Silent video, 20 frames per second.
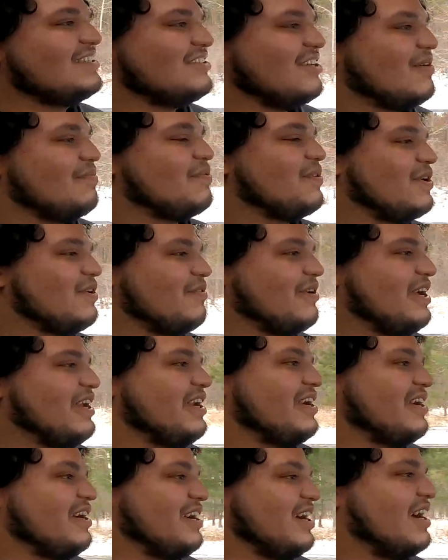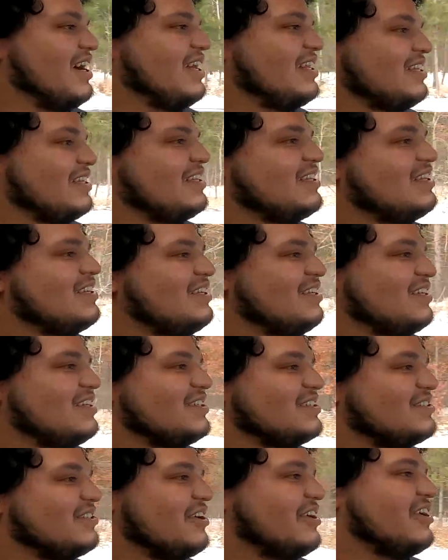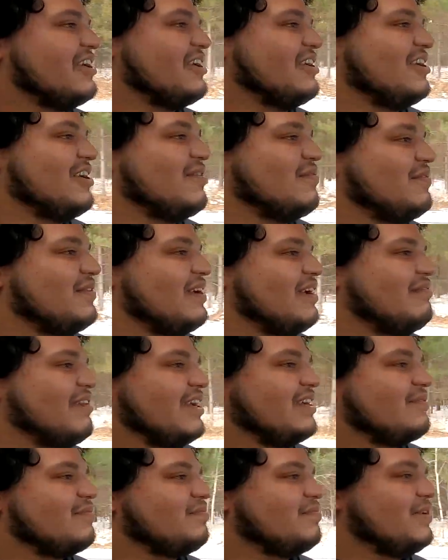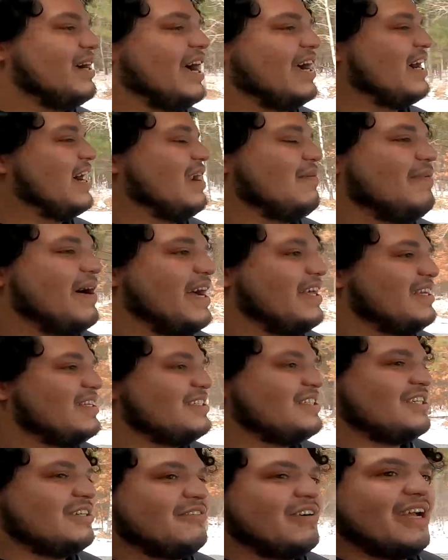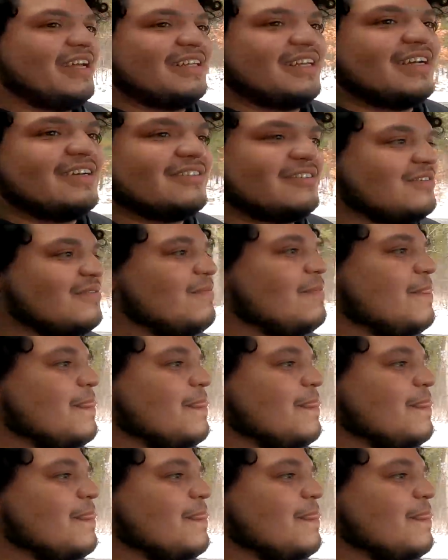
So I put a radiator on, started it up, and I'm like, I gotta buy this shit right now.